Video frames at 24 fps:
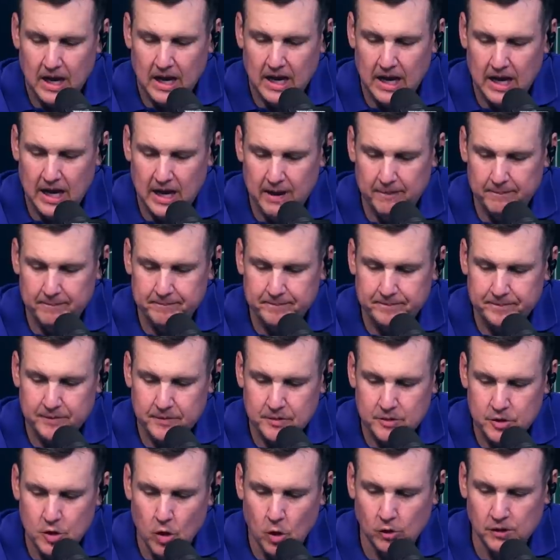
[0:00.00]
So,
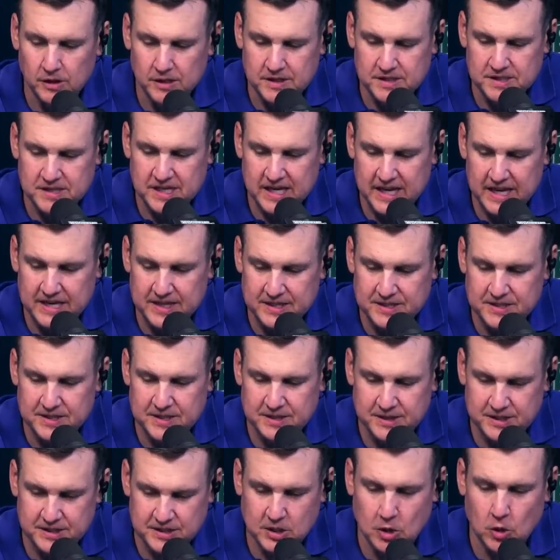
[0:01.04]
Nolan says,
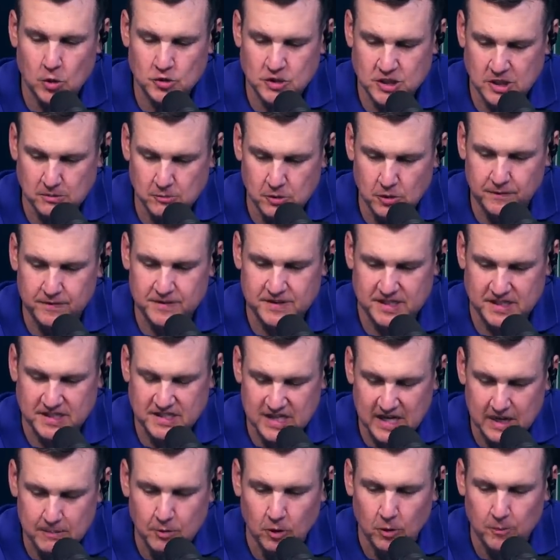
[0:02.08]
this coaching move is the
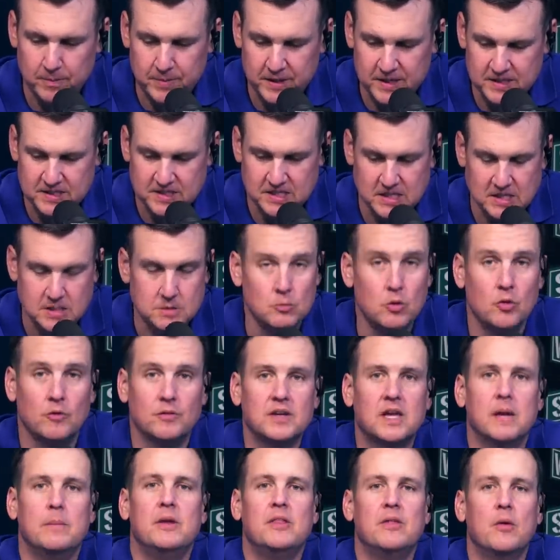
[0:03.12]
same old Pistons
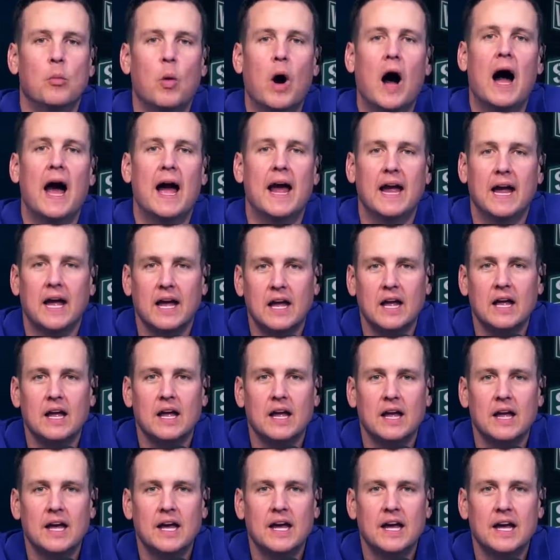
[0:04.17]
move. Give me the why.
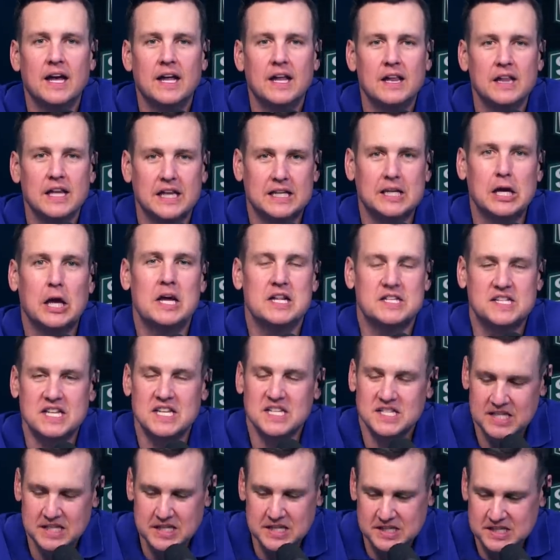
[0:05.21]
Like, it's
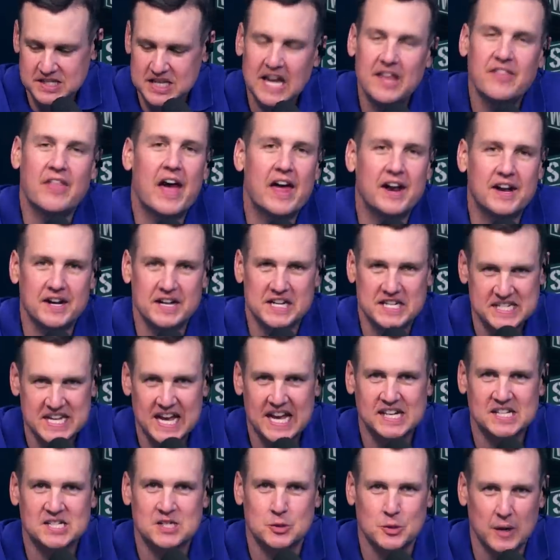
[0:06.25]
easy to say that in a
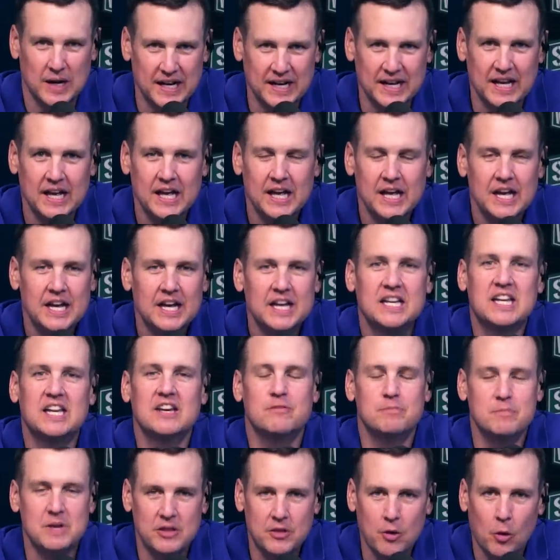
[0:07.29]
text thread.
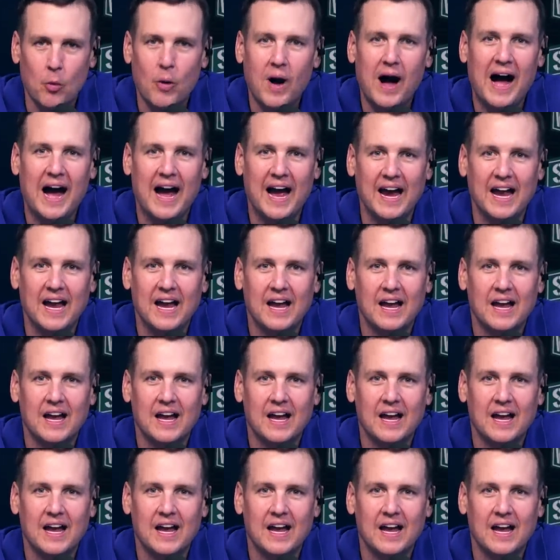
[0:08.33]
Give me the why.